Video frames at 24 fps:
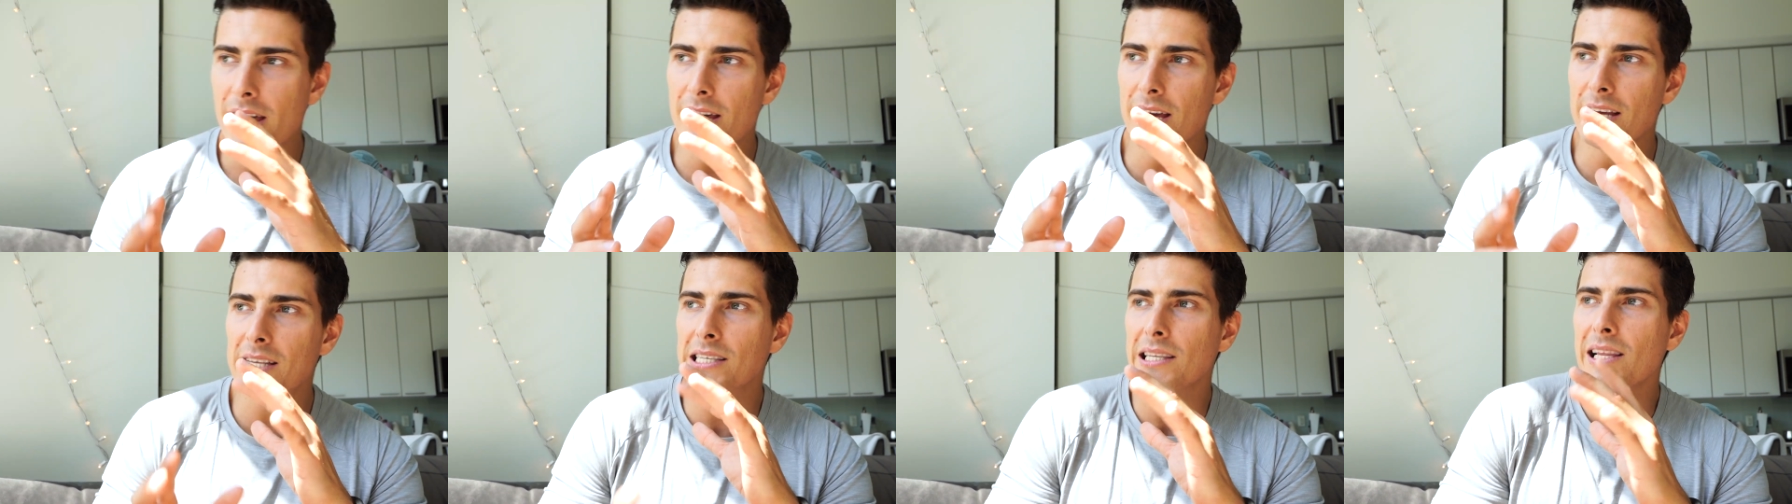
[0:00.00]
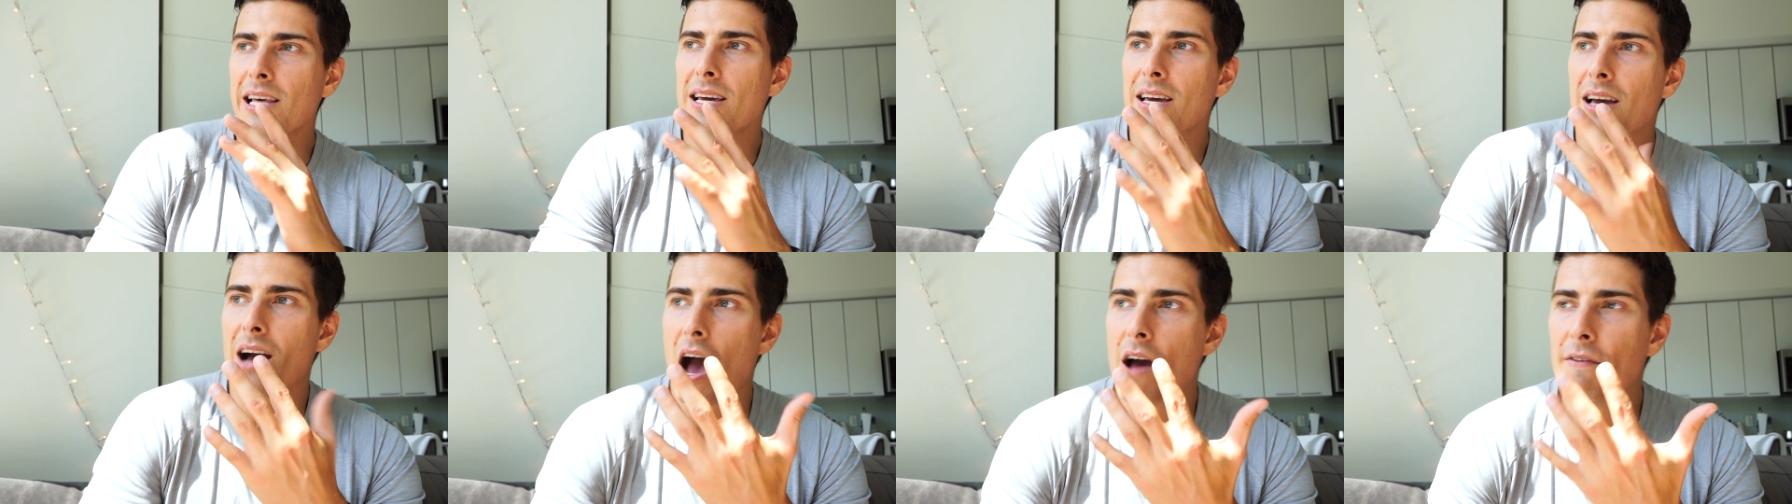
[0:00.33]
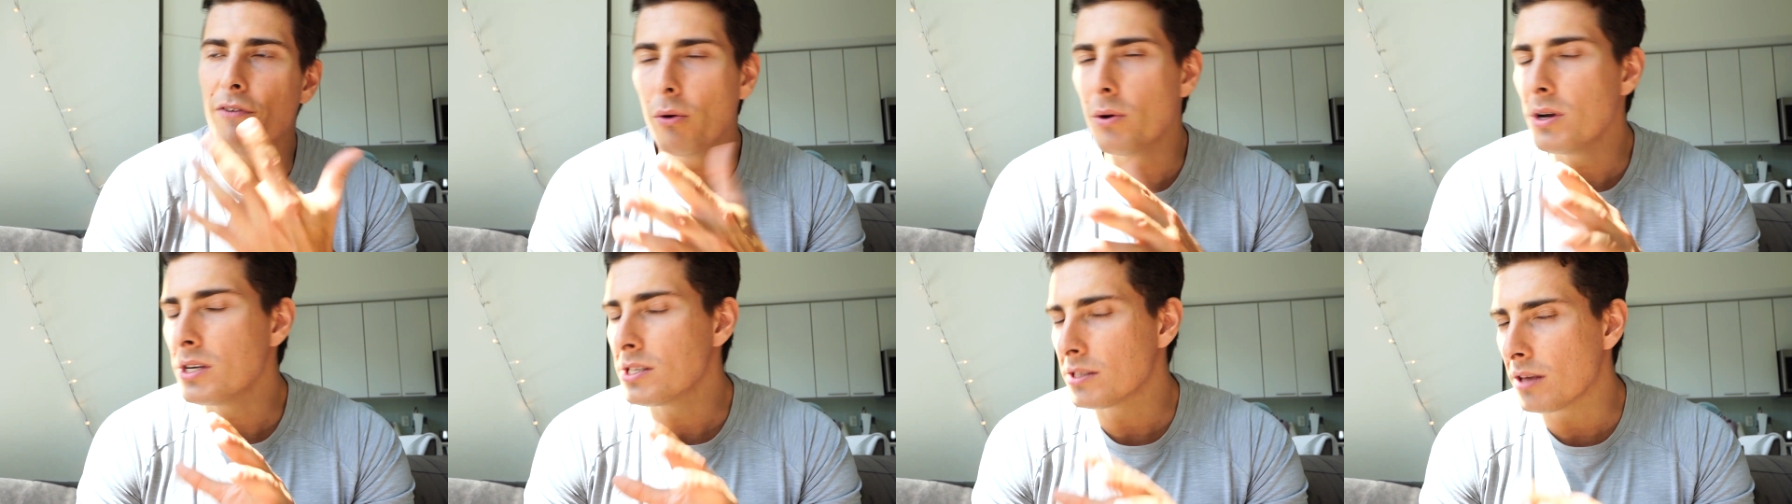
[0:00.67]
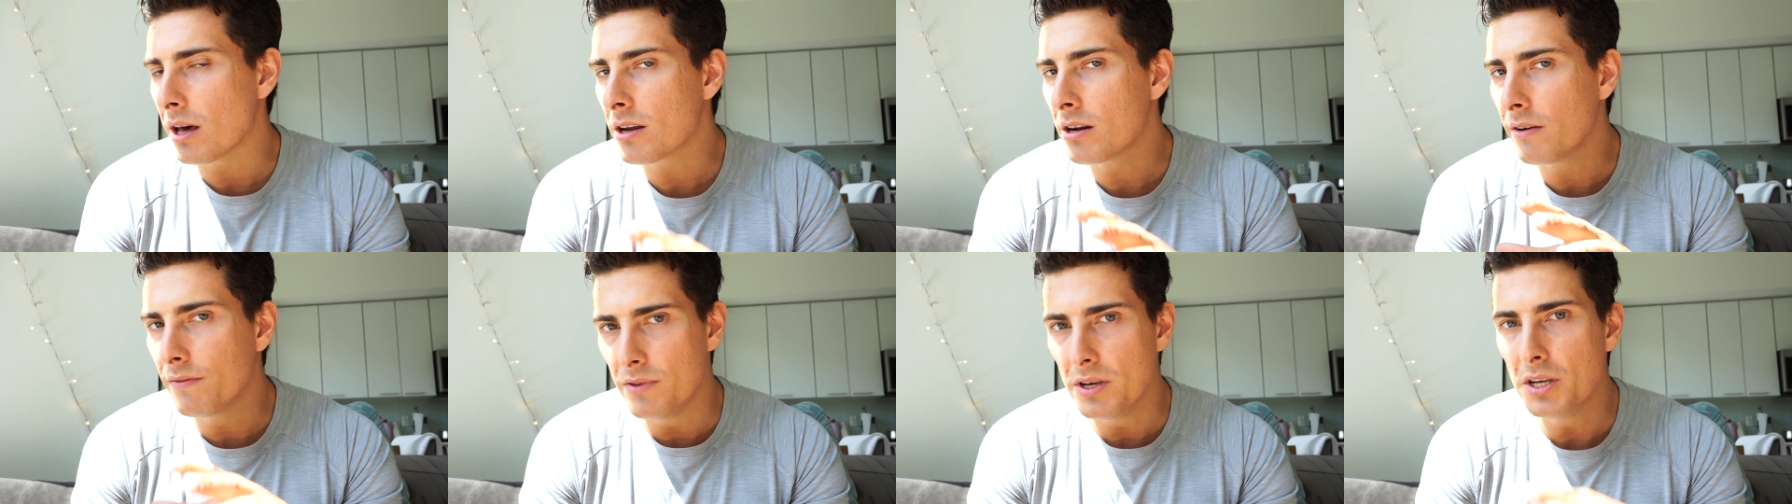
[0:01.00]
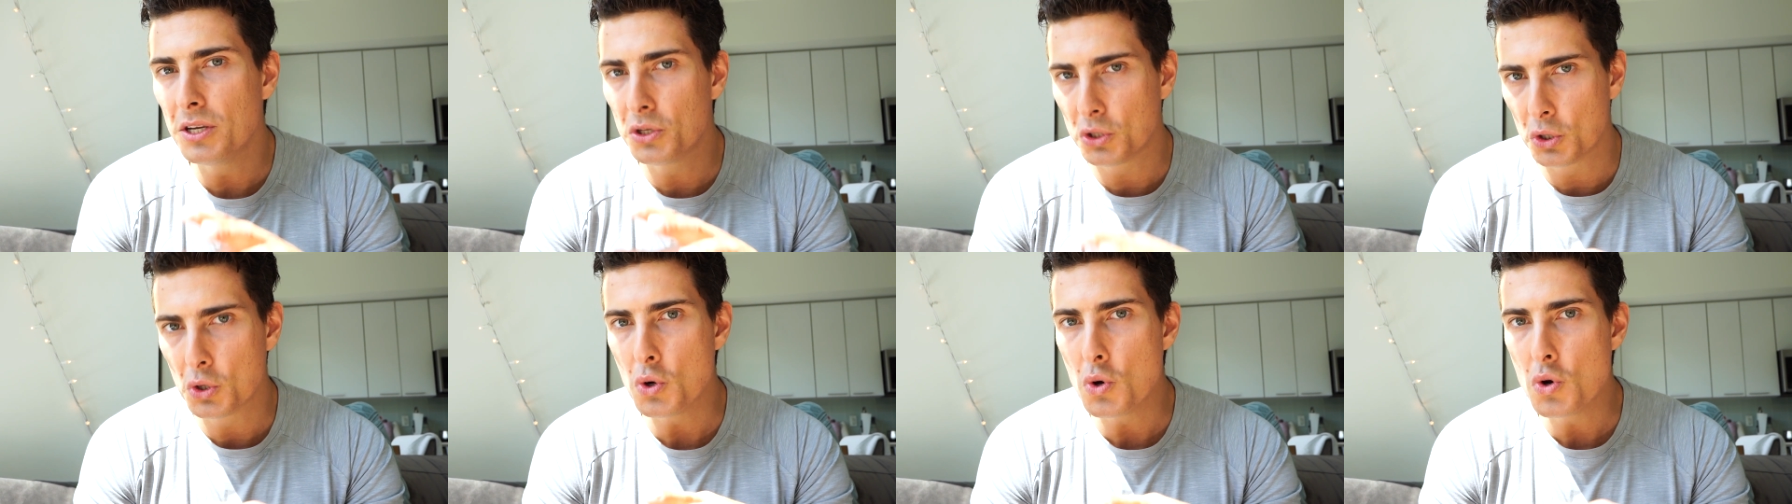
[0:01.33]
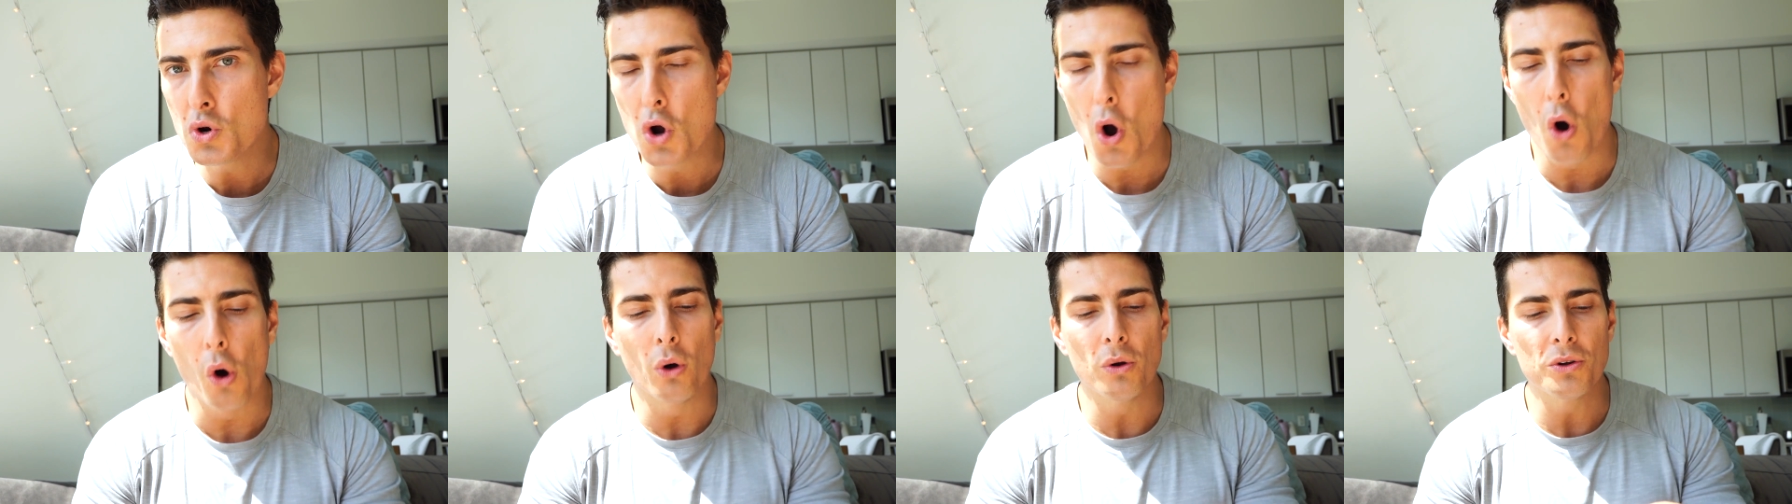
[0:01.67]
It's like I've always thought of these two
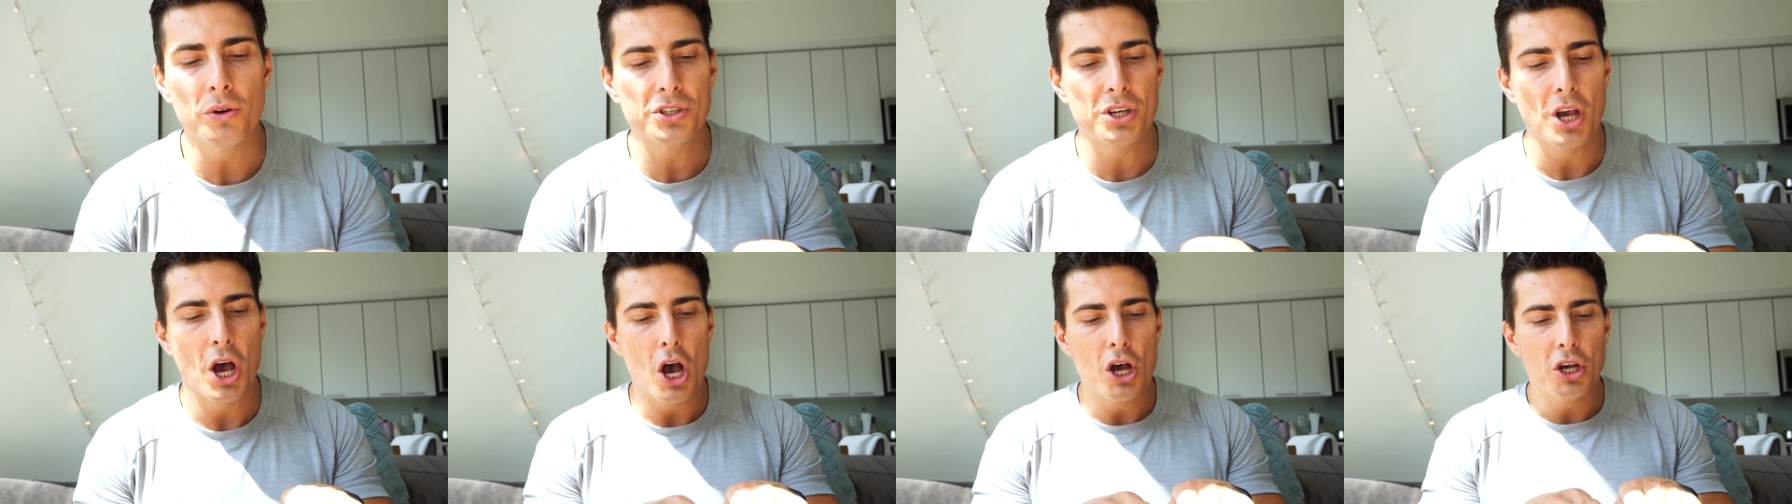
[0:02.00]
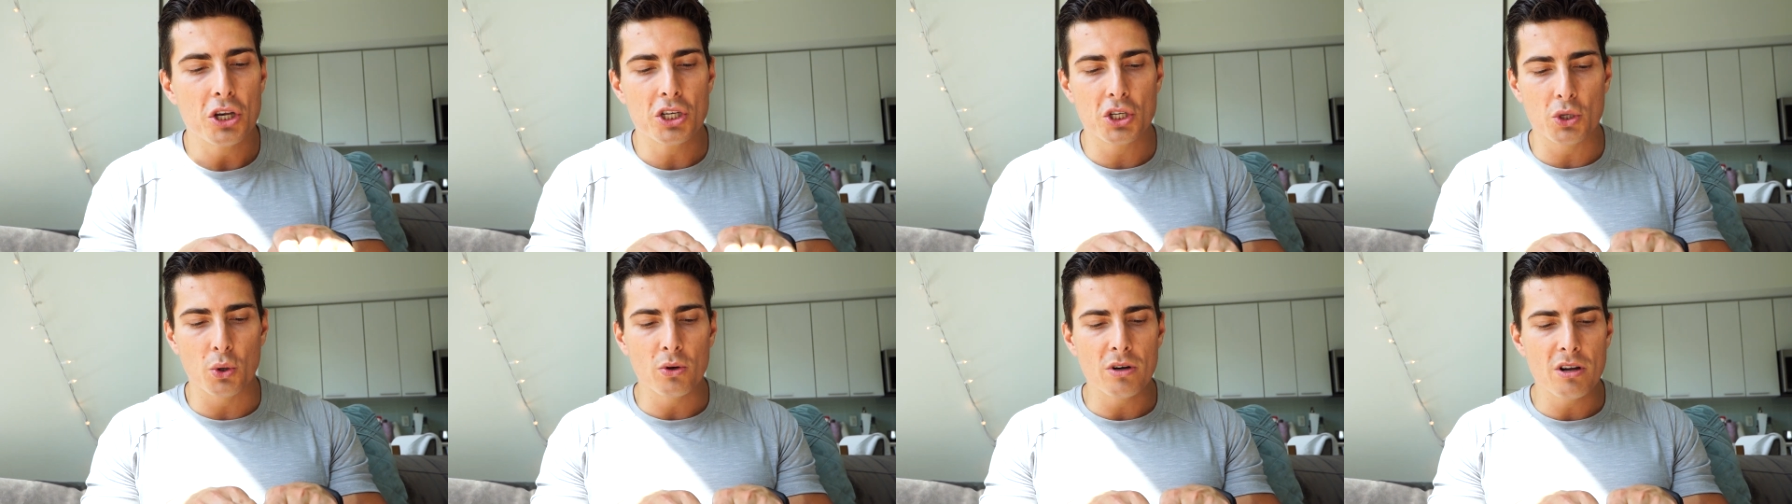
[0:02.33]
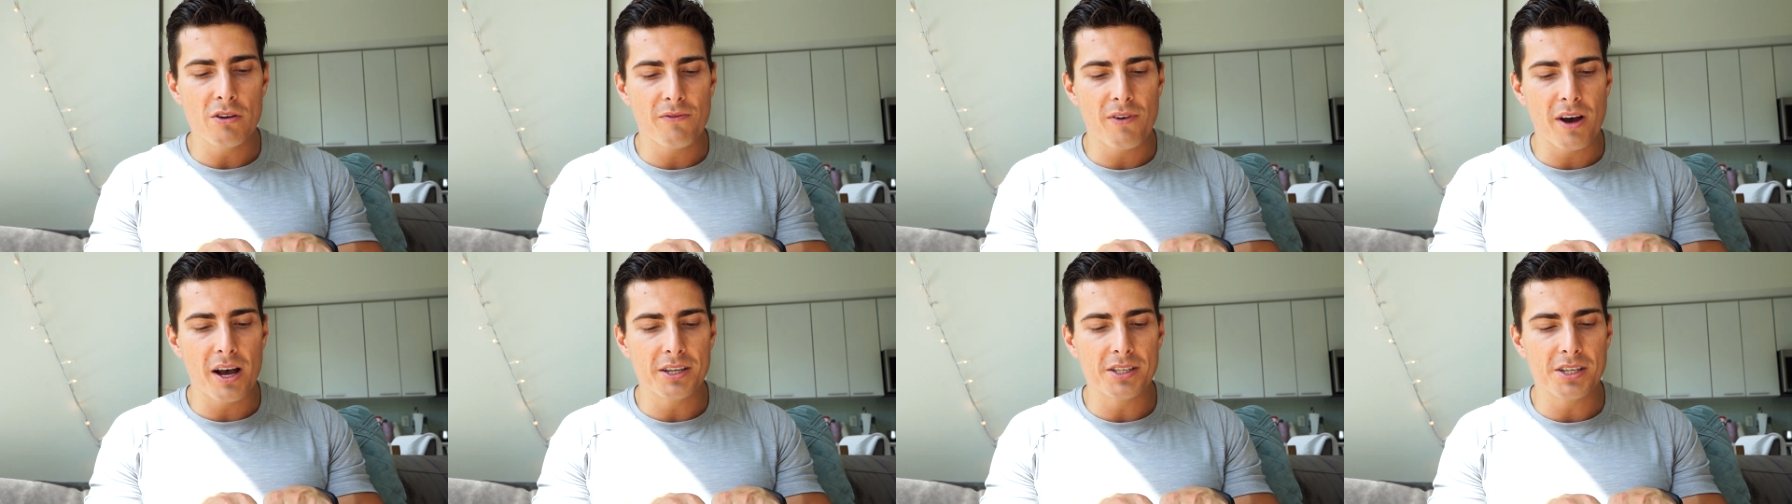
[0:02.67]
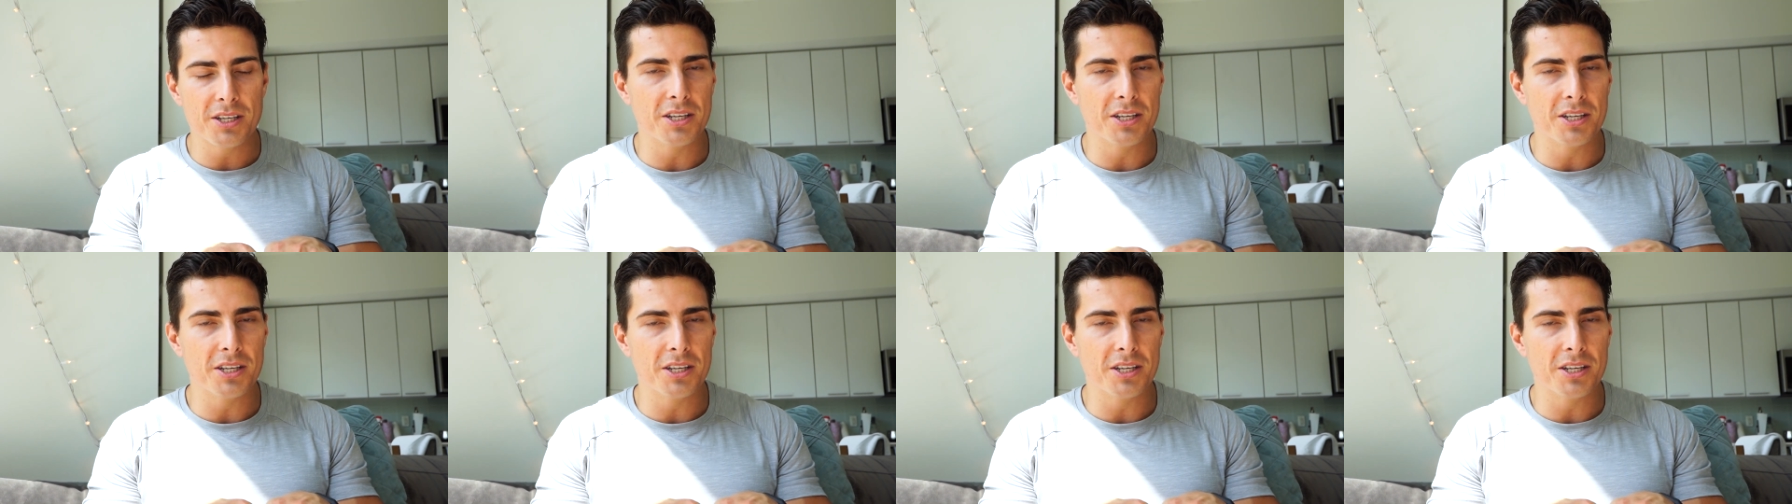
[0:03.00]
goals sort of as